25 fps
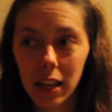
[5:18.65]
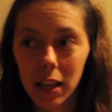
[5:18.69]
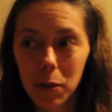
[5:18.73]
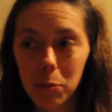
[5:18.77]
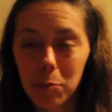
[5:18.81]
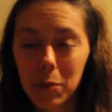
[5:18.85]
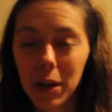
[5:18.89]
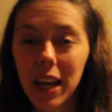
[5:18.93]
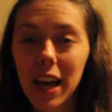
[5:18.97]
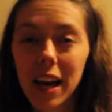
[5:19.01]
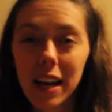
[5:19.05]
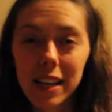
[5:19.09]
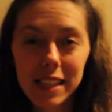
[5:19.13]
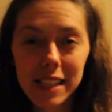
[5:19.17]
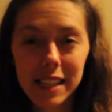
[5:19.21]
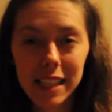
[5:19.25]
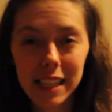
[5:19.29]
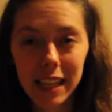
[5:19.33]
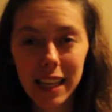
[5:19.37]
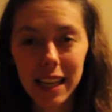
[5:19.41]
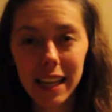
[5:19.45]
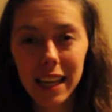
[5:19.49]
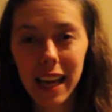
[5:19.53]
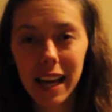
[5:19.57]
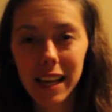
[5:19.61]
Because
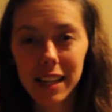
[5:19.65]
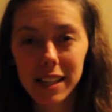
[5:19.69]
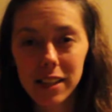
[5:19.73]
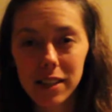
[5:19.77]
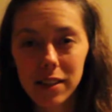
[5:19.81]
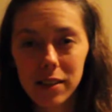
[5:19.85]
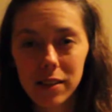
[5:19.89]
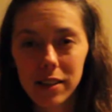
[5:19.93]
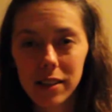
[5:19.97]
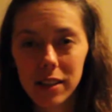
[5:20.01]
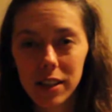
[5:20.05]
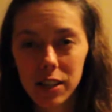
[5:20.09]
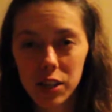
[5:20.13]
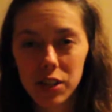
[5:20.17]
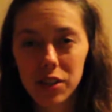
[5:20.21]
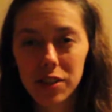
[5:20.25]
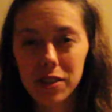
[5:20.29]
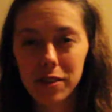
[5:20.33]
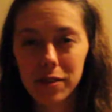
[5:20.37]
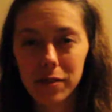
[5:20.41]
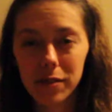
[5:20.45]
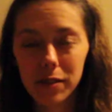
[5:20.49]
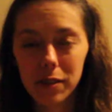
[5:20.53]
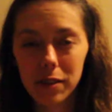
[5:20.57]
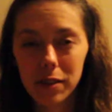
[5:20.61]
he has such
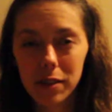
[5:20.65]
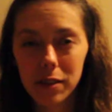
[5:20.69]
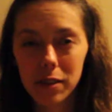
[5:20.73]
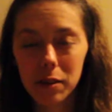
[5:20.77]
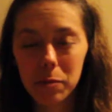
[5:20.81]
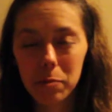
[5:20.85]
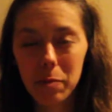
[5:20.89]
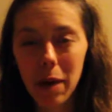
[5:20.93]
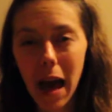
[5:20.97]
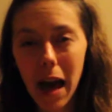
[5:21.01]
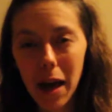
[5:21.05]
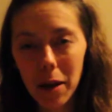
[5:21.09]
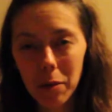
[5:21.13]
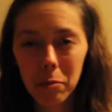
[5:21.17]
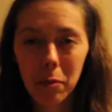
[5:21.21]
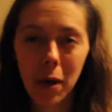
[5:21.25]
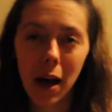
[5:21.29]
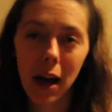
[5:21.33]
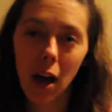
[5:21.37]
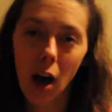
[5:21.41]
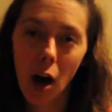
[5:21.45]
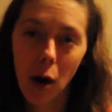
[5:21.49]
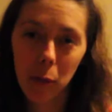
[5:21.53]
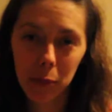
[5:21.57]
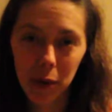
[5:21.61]
bad
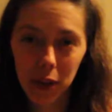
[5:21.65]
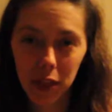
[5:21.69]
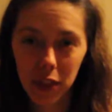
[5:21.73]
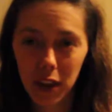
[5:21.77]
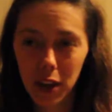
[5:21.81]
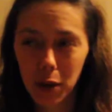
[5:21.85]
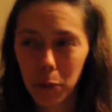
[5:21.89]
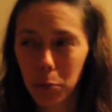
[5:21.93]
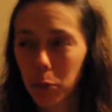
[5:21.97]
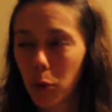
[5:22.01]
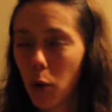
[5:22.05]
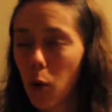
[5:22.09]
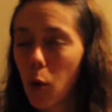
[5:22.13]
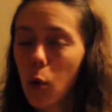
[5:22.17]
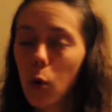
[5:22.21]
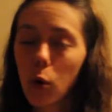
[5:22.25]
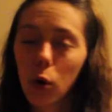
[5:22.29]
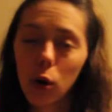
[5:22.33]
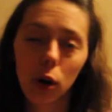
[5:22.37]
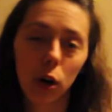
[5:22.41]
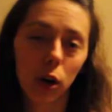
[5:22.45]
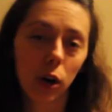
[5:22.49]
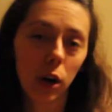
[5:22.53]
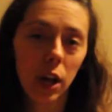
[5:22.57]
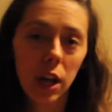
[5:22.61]
myopathy,
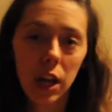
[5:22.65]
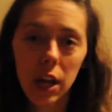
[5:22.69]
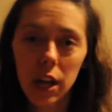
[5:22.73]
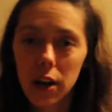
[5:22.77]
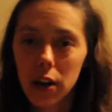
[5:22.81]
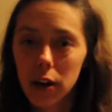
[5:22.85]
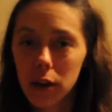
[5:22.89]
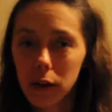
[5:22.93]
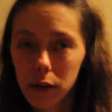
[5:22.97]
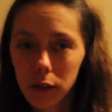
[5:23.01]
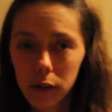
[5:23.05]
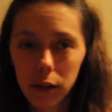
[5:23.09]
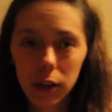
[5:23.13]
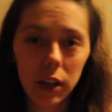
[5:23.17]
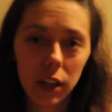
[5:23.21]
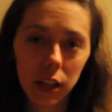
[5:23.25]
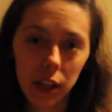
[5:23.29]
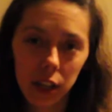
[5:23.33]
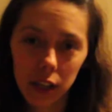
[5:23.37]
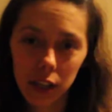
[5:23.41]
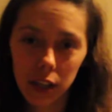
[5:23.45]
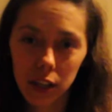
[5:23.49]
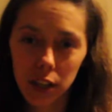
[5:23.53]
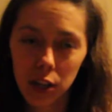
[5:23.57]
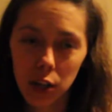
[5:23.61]
poor,
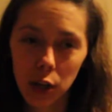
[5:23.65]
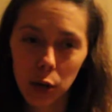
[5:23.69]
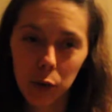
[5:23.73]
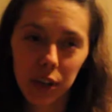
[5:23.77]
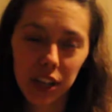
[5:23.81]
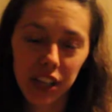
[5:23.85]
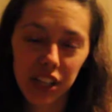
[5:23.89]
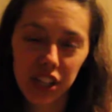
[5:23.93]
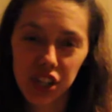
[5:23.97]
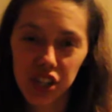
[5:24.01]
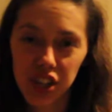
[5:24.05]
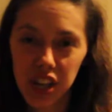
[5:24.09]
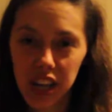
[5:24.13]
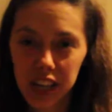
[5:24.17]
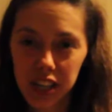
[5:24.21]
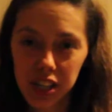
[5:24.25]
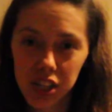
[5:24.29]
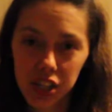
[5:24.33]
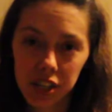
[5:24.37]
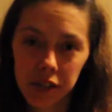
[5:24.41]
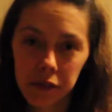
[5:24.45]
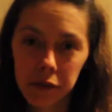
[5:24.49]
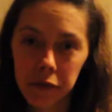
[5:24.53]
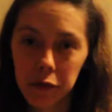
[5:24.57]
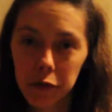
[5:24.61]

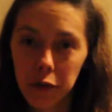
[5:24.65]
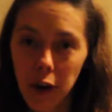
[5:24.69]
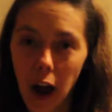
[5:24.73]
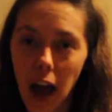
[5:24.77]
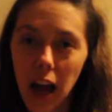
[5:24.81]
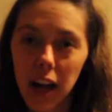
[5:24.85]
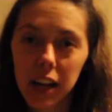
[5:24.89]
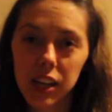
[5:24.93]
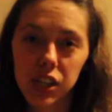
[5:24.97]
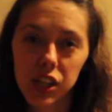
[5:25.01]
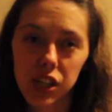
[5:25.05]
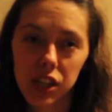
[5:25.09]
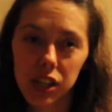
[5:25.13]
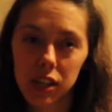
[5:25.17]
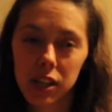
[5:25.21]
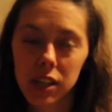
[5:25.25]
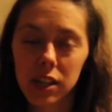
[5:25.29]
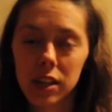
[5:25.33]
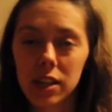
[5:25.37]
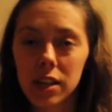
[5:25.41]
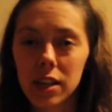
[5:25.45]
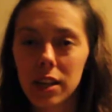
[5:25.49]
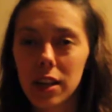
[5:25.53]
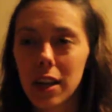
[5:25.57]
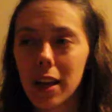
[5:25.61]
ejection
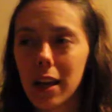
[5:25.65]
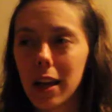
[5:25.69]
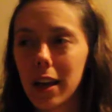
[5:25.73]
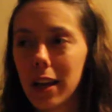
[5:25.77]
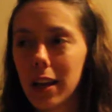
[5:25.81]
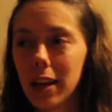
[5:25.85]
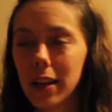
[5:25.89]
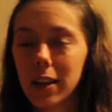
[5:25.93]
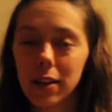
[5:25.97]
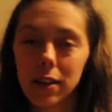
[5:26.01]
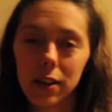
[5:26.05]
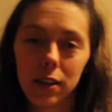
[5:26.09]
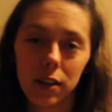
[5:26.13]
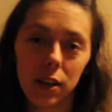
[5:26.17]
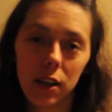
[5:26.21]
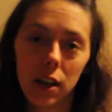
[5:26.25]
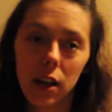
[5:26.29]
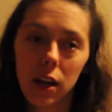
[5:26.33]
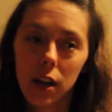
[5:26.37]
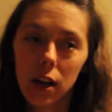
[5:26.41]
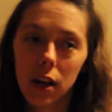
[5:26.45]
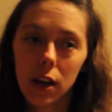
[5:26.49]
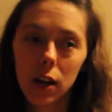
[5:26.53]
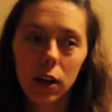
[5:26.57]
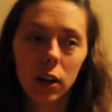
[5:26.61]
fraction, and
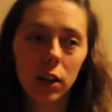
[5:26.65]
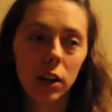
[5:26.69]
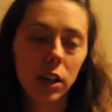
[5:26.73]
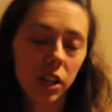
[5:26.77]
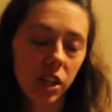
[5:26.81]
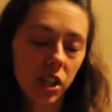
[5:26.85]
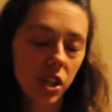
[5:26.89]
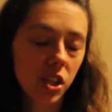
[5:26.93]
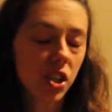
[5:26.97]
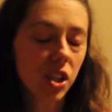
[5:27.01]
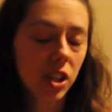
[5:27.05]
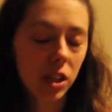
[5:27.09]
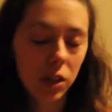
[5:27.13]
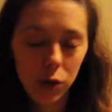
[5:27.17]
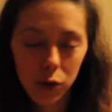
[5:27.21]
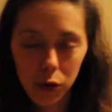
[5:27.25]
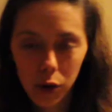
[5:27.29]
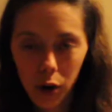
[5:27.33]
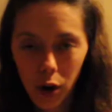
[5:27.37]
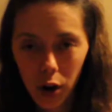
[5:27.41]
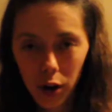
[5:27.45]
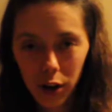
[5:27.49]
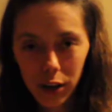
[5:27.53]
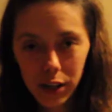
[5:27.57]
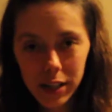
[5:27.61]
congenital
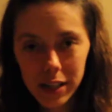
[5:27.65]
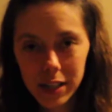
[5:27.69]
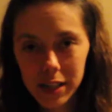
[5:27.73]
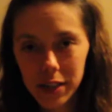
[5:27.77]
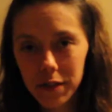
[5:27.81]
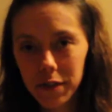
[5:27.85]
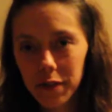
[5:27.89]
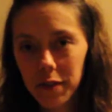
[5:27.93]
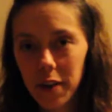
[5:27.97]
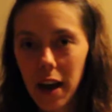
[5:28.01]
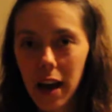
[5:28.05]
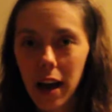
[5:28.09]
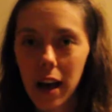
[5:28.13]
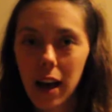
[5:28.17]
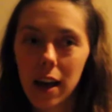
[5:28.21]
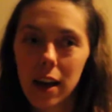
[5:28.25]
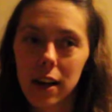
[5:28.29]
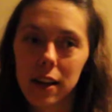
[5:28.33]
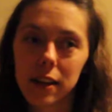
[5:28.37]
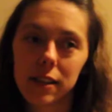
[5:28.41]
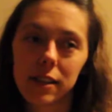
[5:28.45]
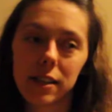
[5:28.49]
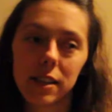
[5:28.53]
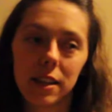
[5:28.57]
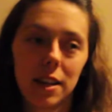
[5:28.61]
heart
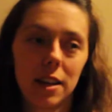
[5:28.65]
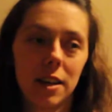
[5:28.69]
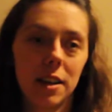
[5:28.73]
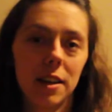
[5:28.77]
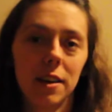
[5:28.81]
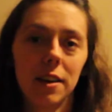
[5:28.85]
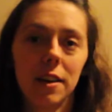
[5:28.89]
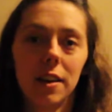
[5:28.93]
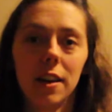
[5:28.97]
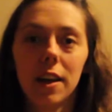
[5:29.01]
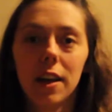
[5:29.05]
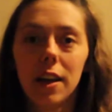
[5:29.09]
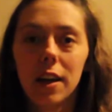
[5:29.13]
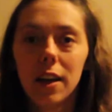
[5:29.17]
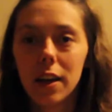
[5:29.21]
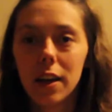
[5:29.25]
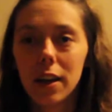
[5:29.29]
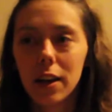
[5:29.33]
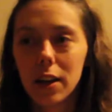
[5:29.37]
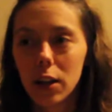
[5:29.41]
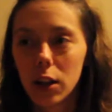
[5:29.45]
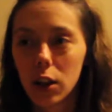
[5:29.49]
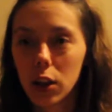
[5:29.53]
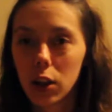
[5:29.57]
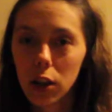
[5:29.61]
defect, and
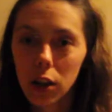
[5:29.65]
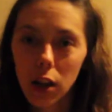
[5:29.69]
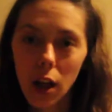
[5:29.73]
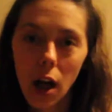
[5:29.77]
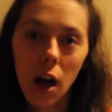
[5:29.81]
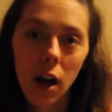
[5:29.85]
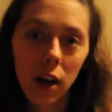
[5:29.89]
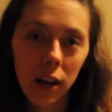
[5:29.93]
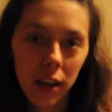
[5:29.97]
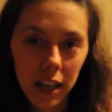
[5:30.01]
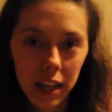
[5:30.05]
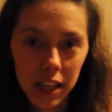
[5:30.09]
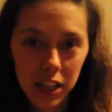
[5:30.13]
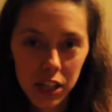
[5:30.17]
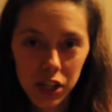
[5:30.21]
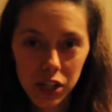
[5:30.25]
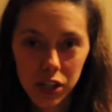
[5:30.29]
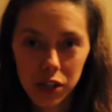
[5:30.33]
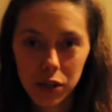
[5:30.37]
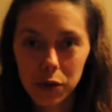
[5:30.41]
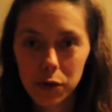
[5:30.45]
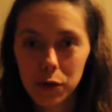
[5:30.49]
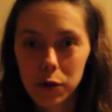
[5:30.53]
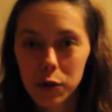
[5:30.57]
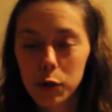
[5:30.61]
lung
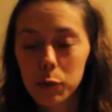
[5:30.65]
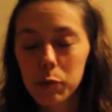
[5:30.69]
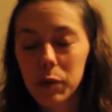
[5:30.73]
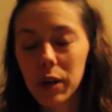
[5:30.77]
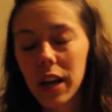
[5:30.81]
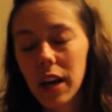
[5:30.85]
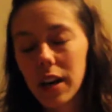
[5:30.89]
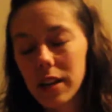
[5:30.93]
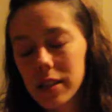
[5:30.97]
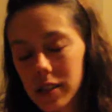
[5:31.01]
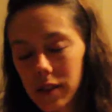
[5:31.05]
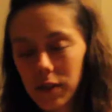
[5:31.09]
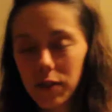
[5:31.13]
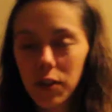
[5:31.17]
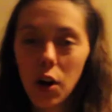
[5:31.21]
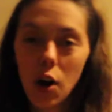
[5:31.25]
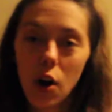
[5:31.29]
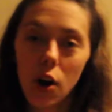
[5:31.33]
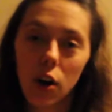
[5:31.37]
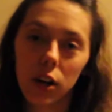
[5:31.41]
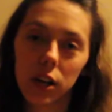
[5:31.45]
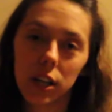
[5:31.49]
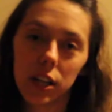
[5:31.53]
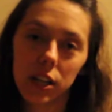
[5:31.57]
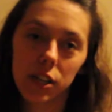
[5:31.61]
issues because of the
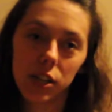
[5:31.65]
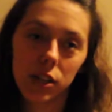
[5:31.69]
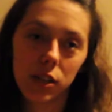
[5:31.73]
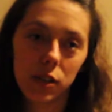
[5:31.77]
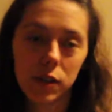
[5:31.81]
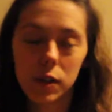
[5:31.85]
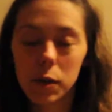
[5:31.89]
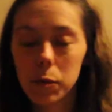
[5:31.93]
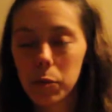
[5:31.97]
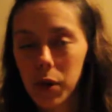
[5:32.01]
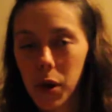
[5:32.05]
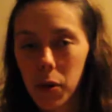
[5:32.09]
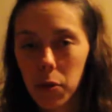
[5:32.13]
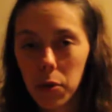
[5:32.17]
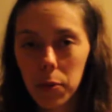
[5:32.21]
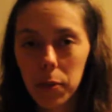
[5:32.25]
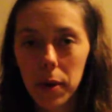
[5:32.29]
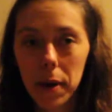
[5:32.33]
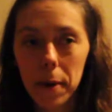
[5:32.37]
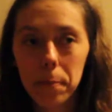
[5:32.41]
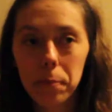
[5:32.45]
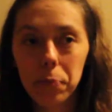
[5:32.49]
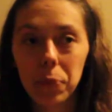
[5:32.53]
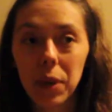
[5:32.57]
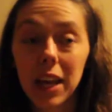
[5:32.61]
heart issues, and blah, blah,
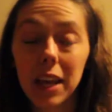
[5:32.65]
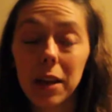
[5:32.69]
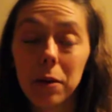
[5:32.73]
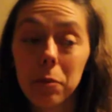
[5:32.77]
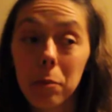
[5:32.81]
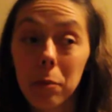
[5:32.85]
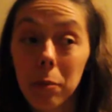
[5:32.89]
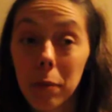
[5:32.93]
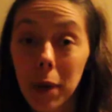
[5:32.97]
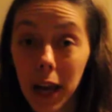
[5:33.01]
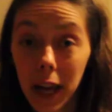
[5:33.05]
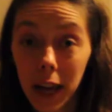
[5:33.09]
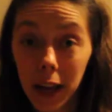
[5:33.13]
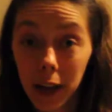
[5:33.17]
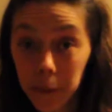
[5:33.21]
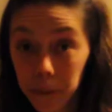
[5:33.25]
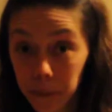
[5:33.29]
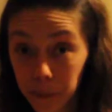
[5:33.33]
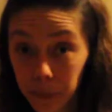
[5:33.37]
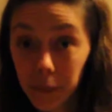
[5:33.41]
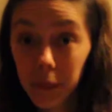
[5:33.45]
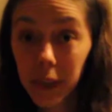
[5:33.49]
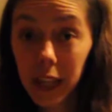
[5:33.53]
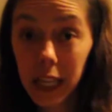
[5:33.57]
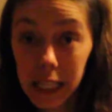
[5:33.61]
blah. He may
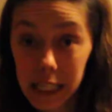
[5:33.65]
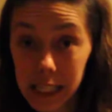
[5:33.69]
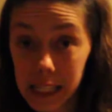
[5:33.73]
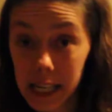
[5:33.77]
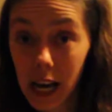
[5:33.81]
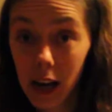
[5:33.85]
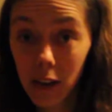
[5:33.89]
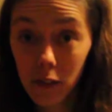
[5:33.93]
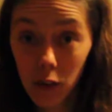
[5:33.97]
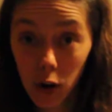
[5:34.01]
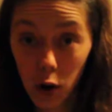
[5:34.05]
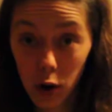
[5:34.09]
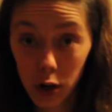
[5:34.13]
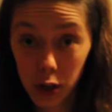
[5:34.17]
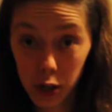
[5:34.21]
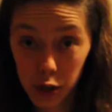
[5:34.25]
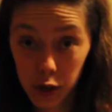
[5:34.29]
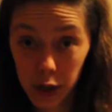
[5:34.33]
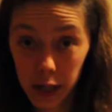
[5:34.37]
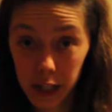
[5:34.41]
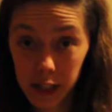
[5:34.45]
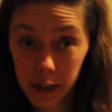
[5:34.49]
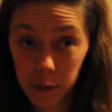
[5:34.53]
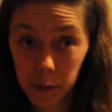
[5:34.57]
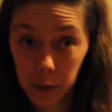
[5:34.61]
need to have a heart
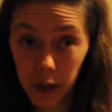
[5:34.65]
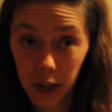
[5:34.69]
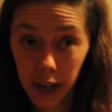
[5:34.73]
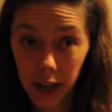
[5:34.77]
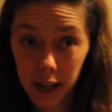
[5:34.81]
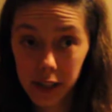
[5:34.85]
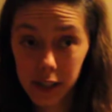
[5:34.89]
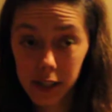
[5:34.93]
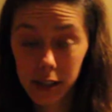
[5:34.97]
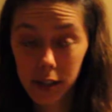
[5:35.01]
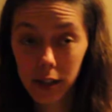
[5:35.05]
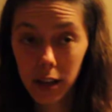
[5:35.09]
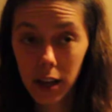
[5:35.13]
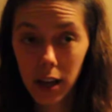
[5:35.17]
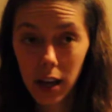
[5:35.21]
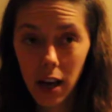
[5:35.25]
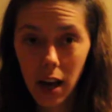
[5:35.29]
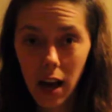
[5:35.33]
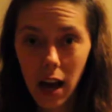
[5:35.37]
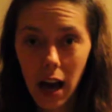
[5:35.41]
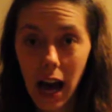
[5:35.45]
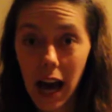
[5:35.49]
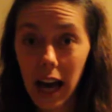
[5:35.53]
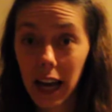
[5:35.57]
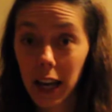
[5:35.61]
transplant.
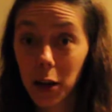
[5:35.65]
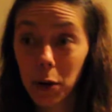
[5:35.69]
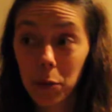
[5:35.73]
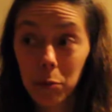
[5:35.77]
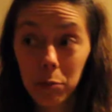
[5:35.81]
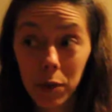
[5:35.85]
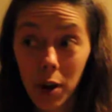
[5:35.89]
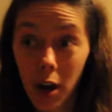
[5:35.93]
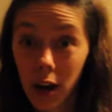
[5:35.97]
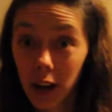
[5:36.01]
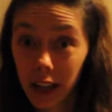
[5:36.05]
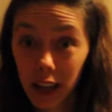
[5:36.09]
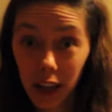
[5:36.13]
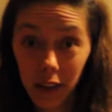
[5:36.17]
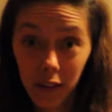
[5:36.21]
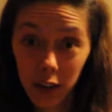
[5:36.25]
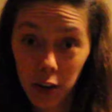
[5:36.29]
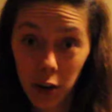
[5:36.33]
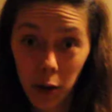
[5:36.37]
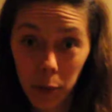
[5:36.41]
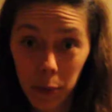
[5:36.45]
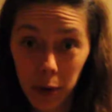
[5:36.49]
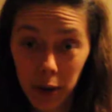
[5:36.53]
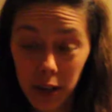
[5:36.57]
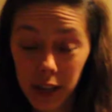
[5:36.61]
I am not giving
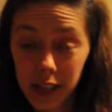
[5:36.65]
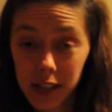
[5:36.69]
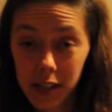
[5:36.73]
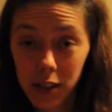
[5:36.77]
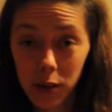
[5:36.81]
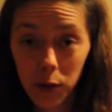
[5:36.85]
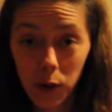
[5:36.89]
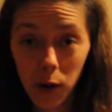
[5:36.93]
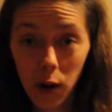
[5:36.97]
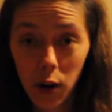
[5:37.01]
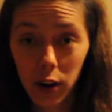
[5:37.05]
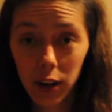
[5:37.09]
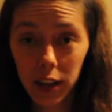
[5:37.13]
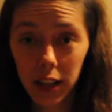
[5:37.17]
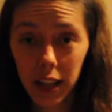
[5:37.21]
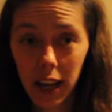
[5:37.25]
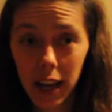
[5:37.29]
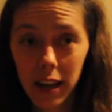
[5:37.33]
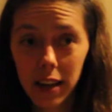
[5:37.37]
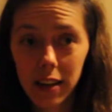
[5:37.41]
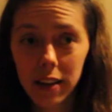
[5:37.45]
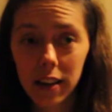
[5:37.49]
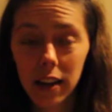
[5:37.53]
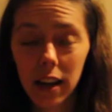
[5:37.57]
up on his little heart yet.